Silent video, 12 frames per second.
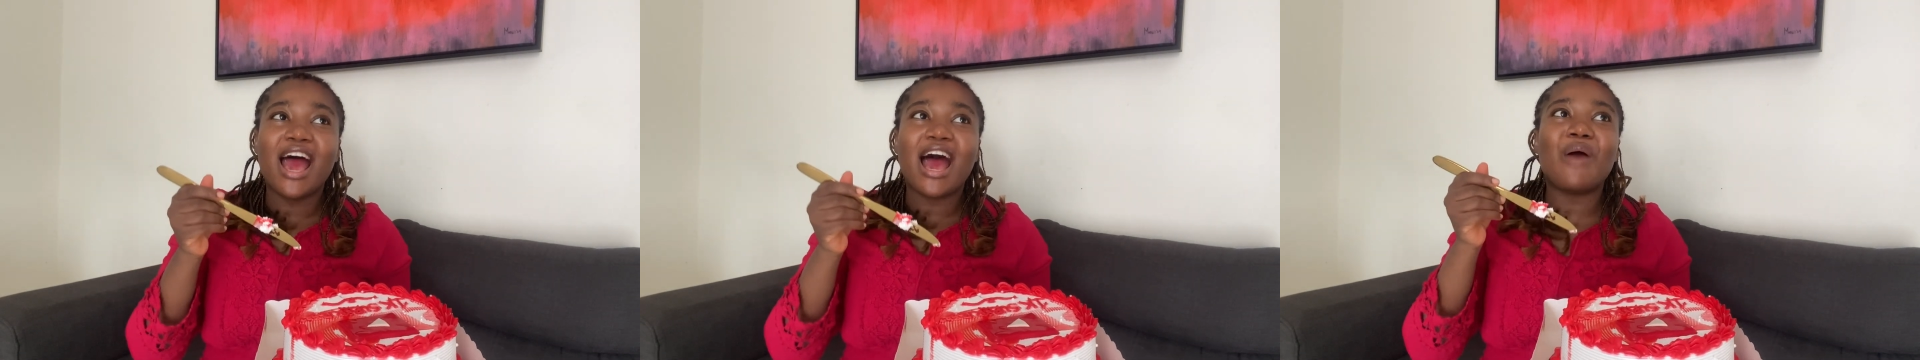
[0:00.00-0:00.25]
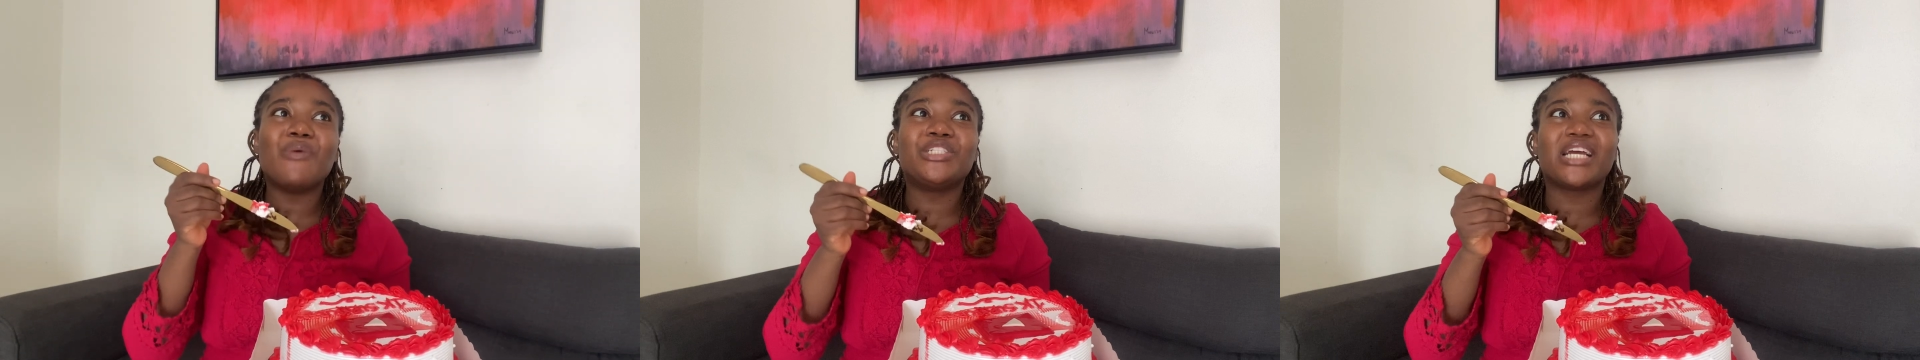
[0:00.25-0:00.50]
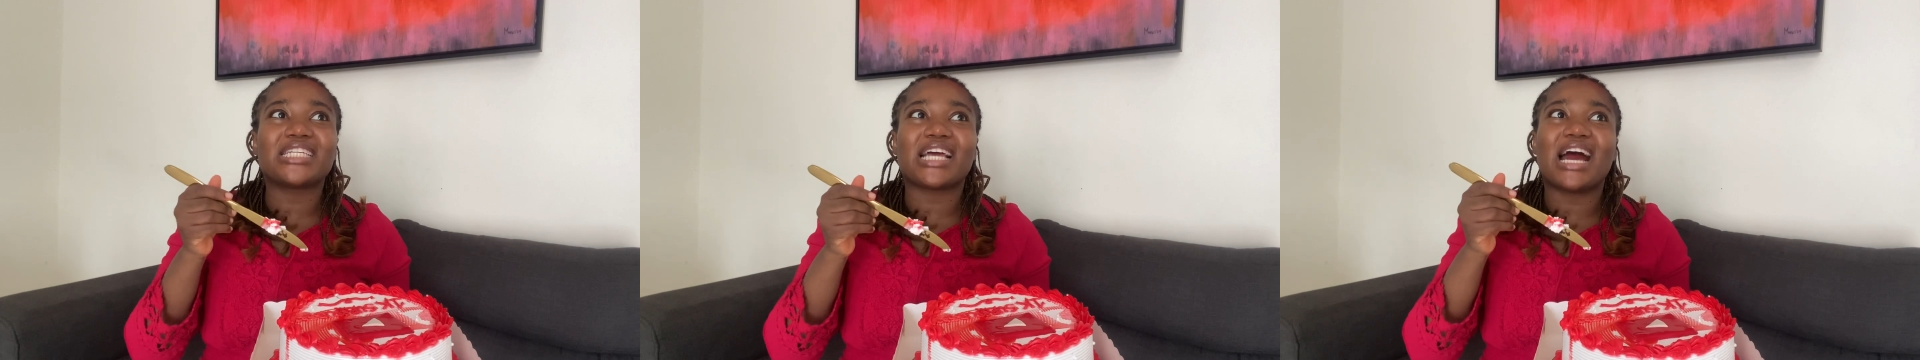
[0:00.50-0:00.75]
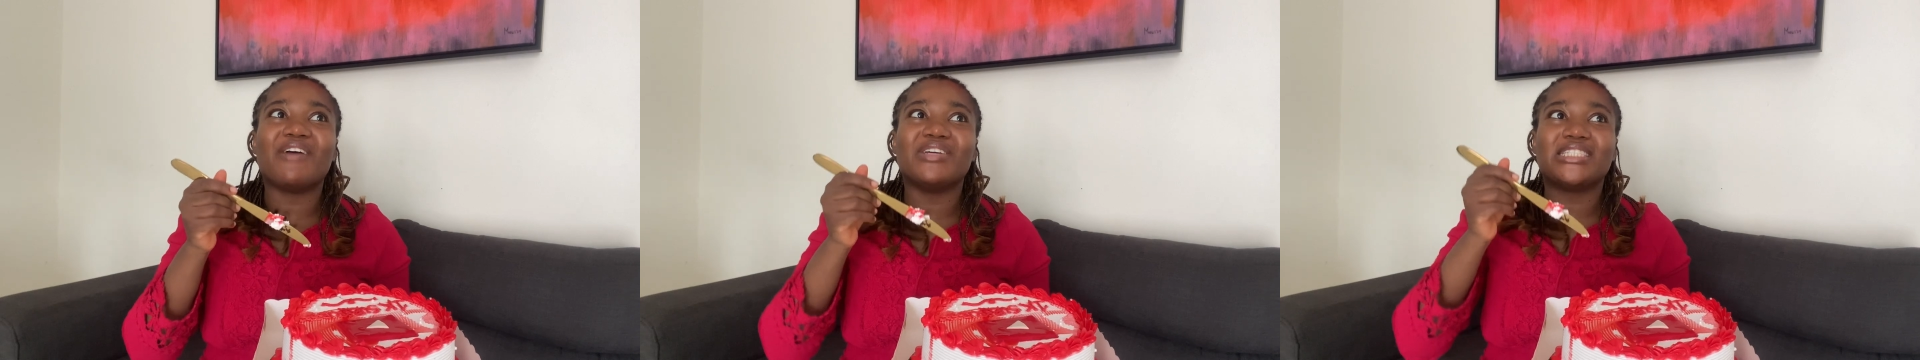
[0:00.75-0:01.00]
I wish you guys can
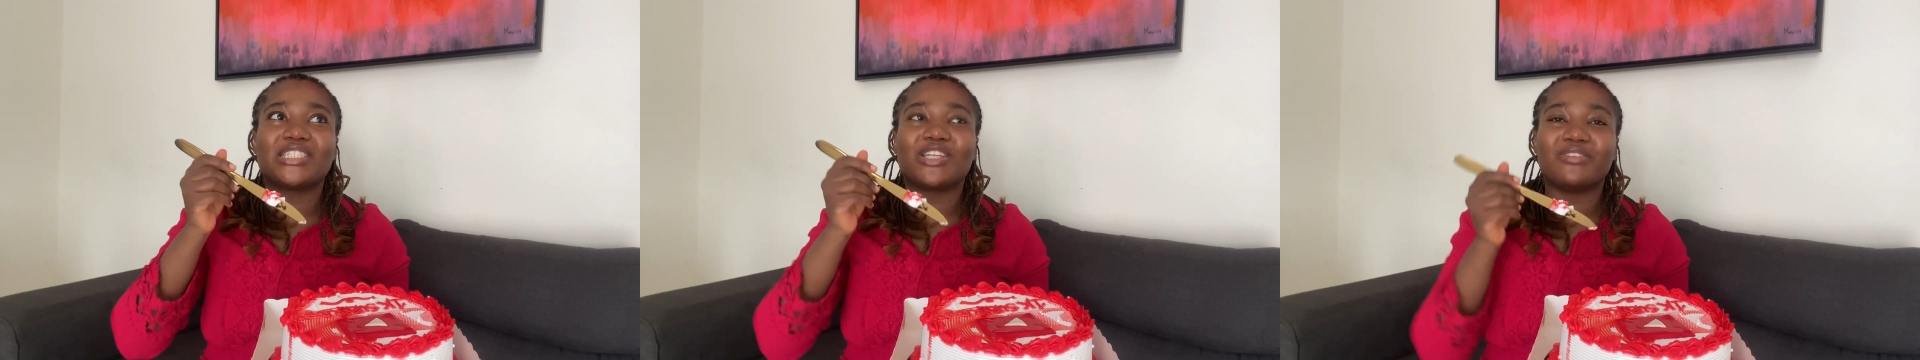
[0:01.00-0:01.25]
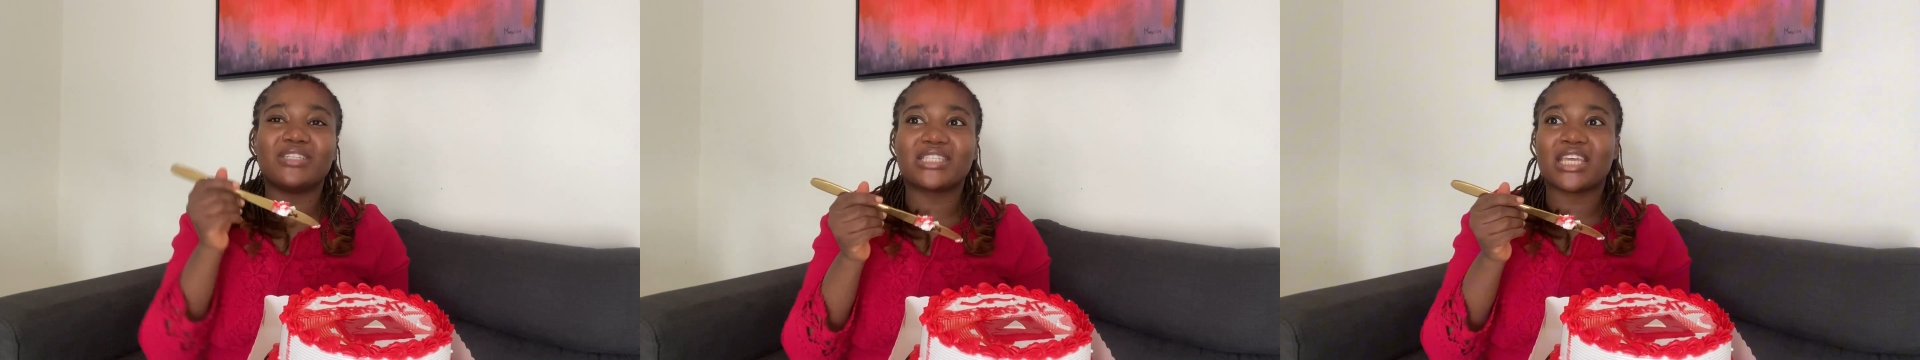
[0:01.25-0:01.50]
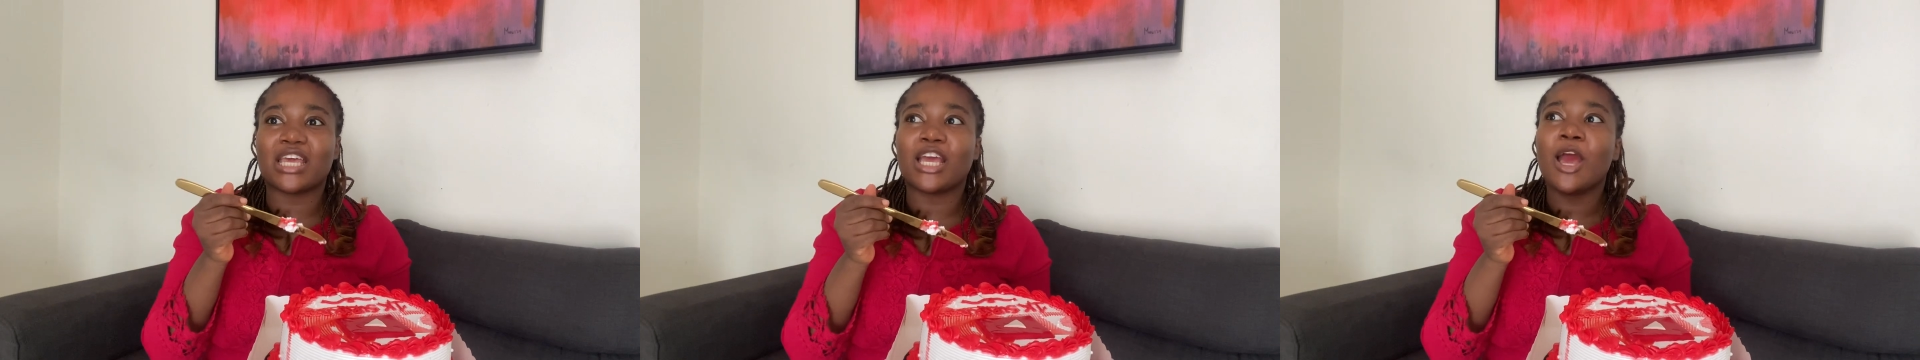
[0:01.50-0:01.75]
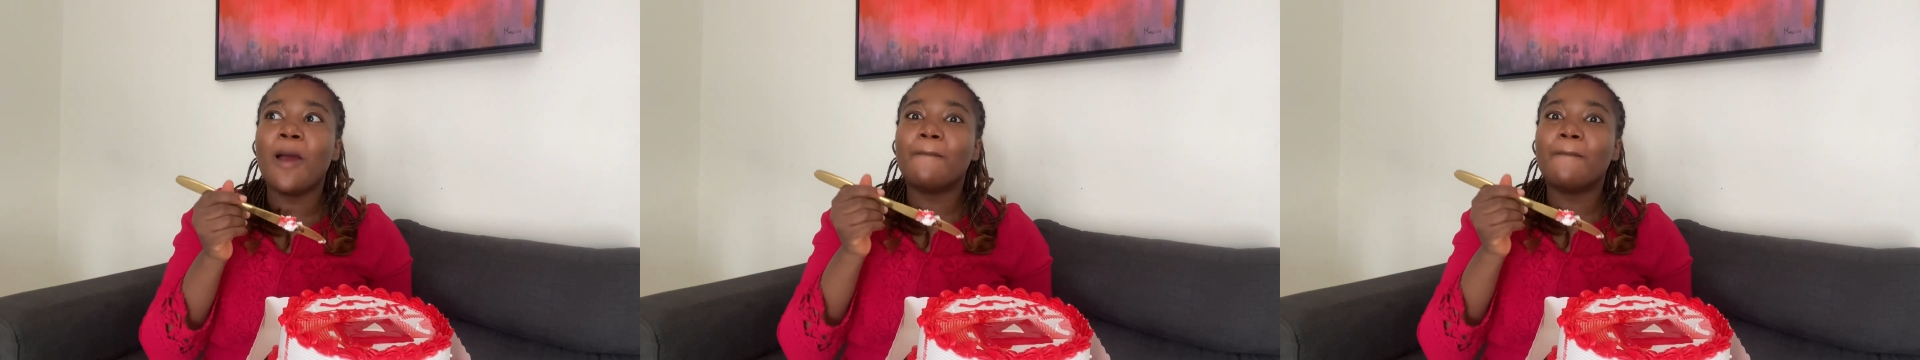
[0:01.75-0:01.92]
have a taste of this cake.